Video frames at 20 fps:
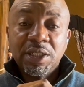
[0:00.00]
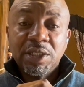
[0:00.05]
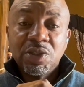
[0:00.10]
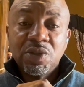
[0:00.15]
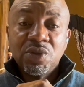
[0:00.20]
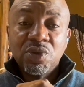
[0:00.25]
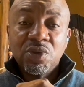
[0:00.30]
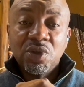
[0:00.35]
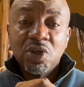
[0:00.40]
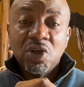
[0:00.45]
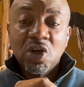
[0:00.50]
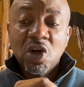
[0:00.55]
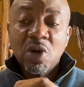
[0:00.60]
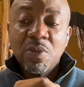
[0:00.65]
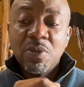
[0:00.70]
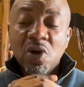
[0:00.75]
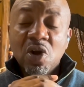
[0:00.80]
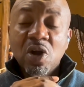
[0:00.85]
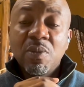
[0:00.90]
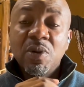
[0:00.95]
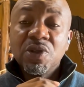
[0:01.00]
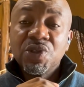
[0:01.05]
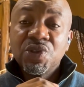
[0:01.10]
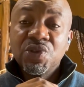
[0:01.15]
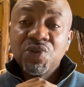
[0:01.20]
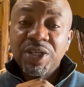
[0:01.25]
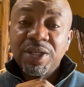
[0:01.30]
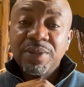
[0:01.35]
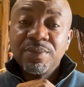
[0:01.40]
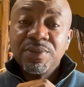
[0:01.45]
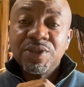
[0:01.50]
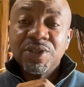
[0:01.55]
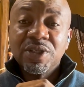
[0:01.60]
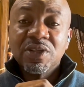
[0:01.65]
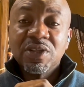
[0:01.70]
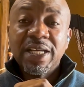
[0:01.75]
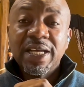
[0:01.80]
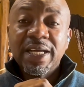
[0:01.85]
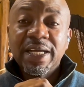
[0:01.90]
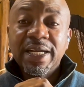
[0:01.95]
to come on stream,
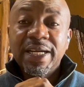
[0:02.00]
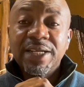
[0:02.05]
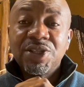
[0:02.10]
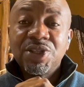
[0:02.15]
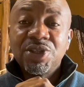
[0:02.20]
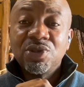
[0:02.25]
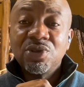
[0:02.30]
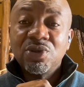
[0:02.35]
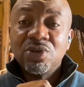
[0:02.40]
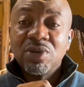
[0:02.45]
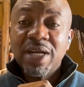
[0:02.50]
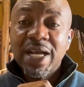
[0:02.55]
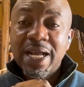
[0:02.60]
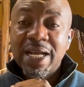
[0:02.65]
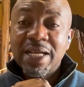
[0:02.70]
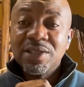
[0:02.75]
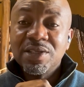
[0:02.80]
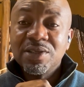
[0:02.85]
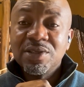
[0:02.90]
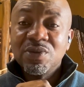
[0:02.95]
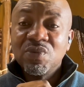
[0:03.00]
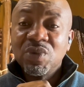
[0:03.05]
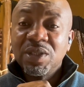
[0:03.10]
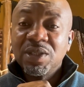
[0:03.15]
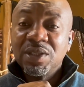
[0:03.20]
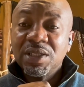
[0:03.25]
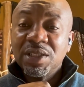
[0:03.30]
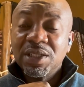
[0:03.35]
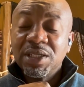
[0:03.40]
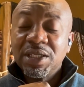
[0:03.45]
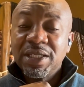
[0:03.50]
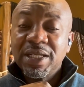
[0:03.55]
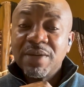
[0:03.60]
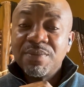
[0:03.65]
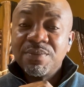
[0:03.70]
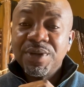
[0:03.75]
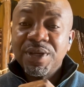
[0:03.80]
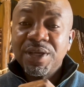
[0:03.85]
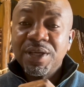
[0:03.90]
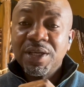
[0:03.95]
just like ITO has with the
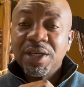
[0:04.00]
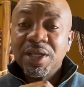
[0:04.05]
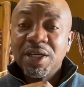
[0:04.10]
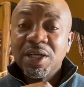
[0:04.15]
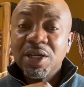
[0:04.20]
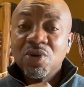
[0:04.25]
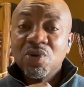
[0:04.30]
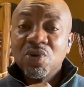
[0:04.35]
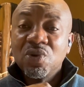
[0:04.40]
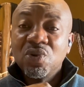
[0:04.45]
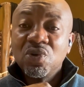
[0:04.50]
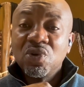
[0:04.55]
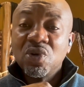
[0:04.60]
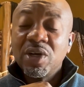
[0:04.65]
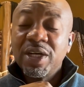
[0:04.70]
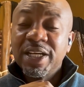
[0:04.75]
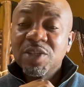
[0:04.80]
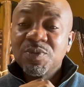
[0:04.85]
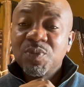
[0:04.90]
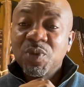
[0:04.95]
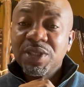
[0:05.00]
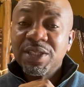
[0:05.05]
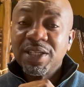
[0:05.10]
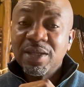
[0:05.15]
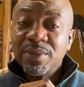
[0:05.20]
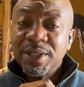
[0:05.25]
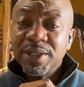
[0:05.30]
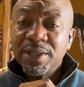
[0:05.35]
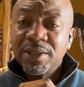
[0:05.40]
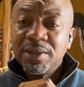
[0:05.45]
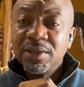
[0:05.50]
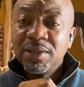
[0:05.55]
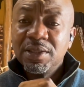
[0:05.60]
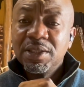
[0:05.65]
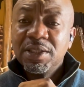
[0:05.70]
Nembe crude oil export terminal.